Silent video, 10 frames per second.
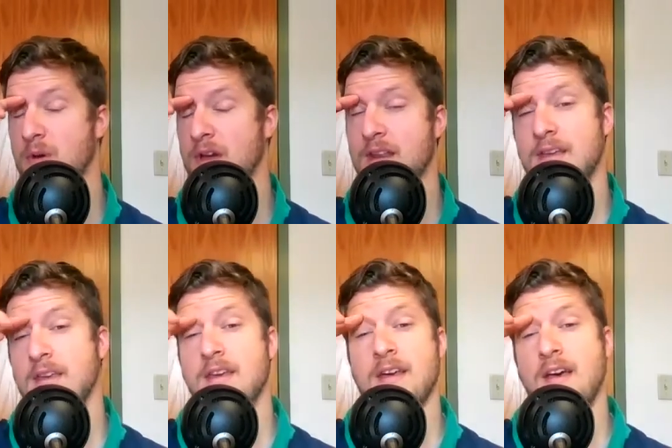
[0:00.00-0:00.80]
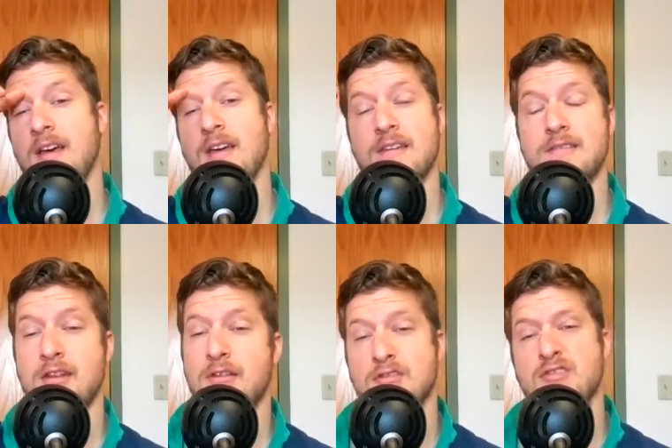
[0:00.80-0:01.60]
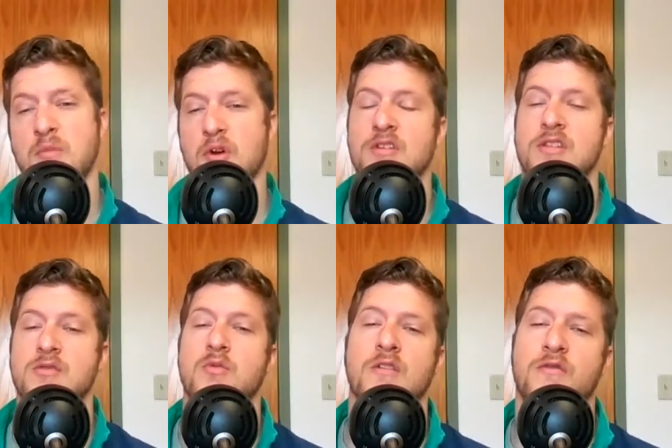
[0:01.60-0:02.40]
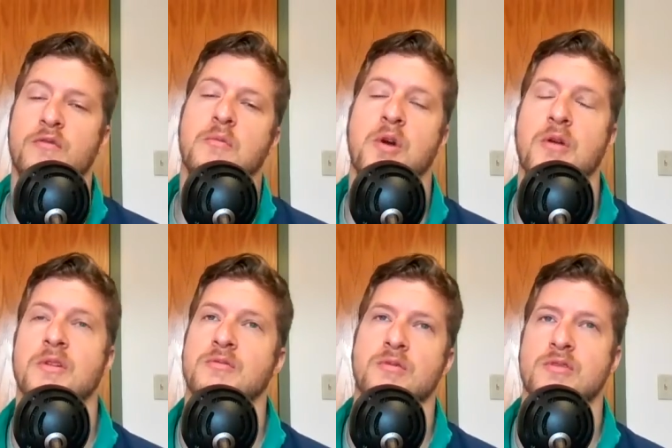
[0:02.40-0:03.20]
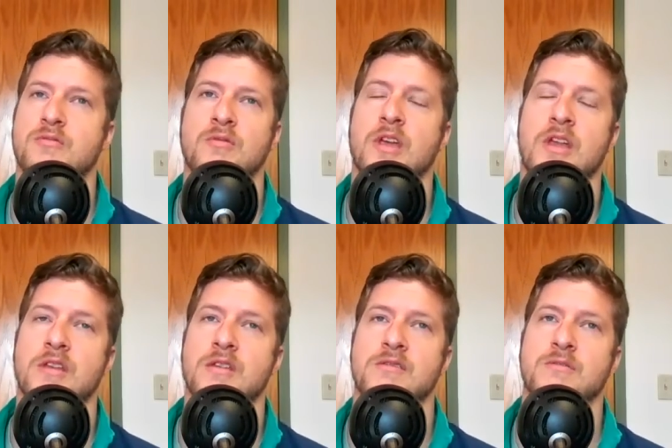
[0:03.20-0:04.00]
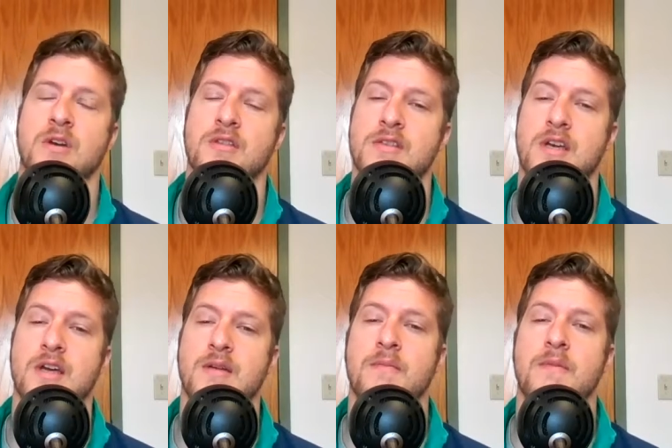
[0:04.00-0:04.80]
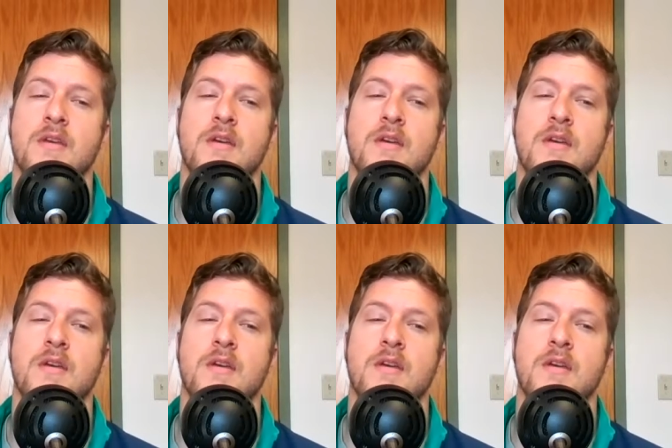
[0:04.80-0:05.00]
But, there's some perks as well from apartments, which we'll get into some other time.